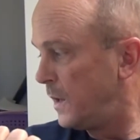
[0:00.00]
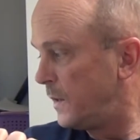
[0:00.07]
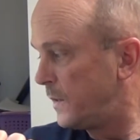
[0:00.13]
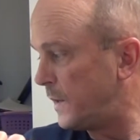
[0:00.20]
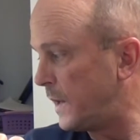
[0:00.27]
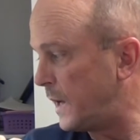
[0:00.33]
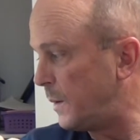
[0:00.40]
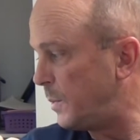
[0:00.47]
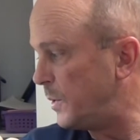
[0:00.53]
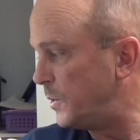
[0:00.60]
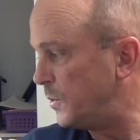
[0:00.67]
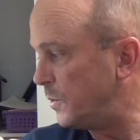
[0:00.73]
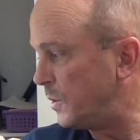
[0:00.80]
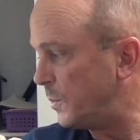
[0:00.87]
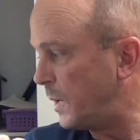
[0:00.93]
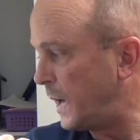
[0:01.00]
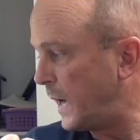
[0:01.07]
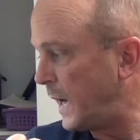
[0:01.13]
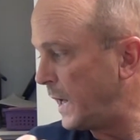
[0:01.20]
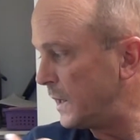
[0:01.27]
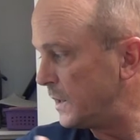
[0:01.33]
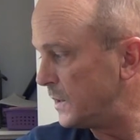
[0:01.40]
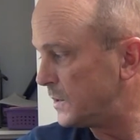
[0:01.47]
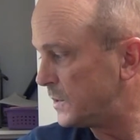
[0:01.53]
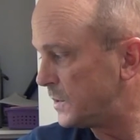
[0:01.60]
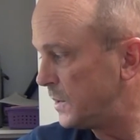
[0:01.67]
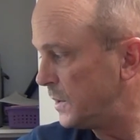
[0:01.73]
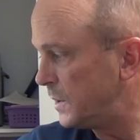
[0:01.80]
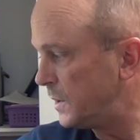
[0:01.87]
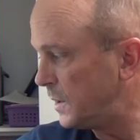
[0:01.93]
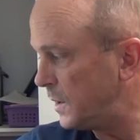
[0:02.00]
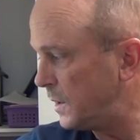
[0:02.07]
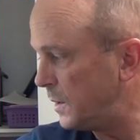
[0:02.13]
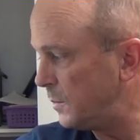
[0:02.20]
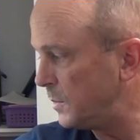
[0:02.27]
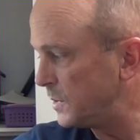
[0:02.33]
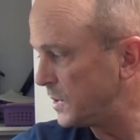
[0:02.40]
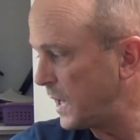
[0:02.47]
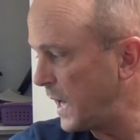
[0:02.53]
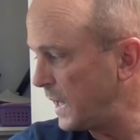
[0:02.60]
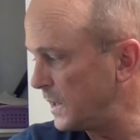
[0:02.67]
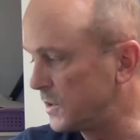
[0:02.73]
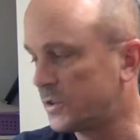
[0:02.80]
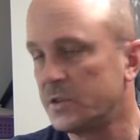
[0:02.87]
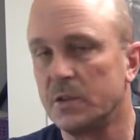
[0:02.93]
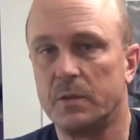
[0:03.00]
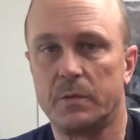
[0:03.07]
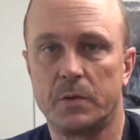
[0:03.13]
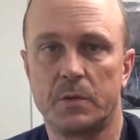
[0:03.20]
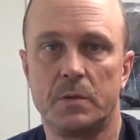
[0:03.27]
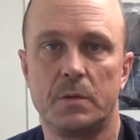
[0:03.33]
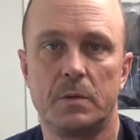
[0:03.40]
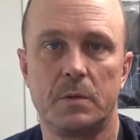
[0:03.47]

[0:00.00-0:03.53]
that I've been doing my Atlas. It's an Atlas Silver.